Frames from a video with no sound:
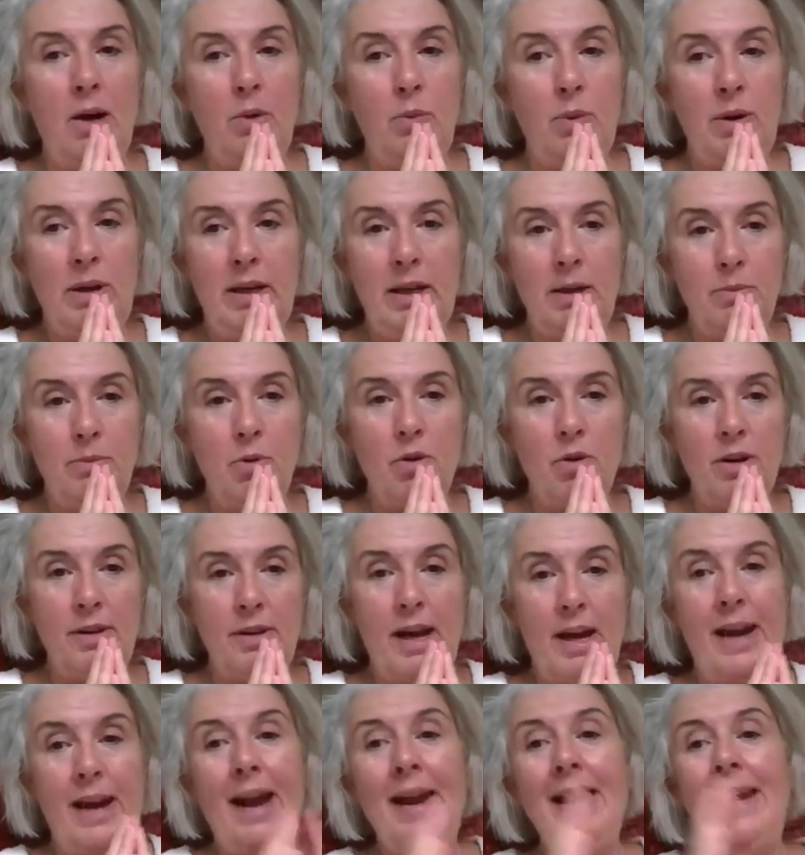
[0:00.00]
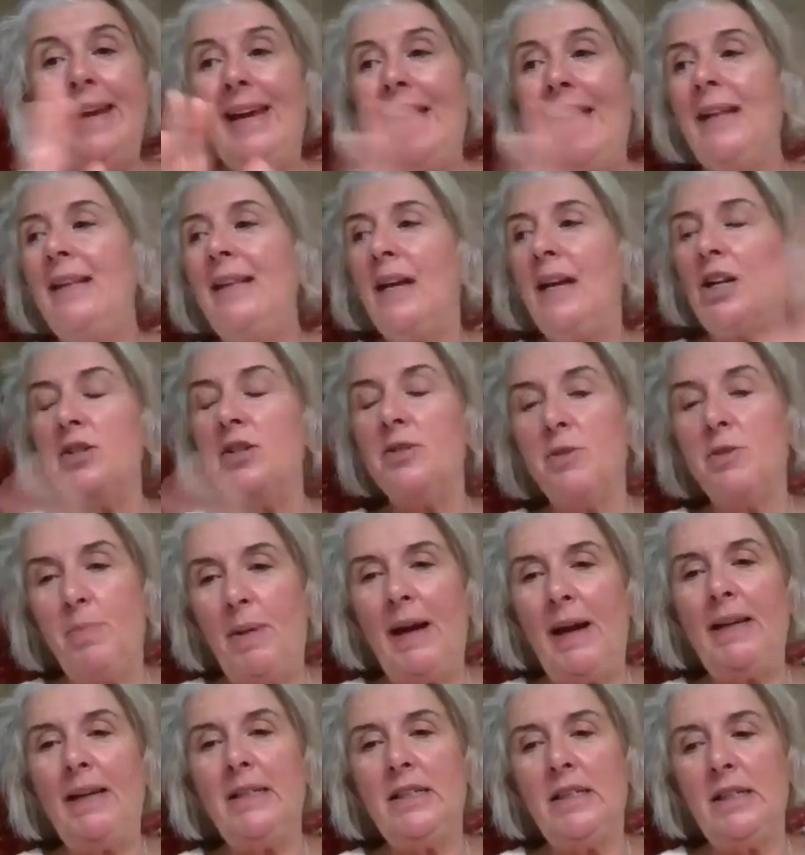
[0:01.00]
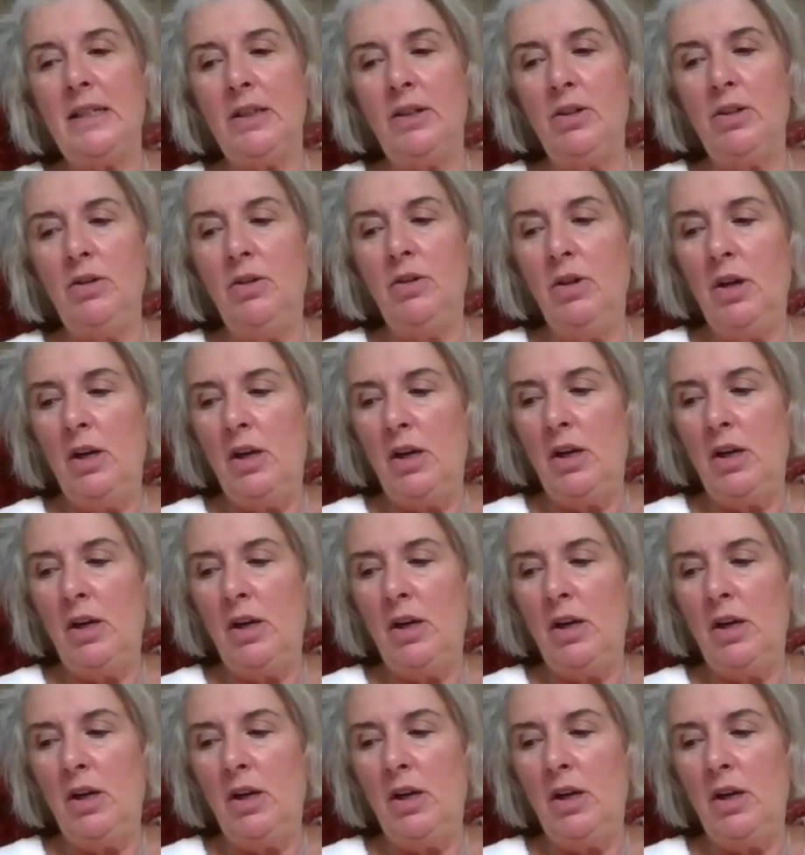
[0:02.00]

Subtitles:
we need more of that. And again, that comes back to,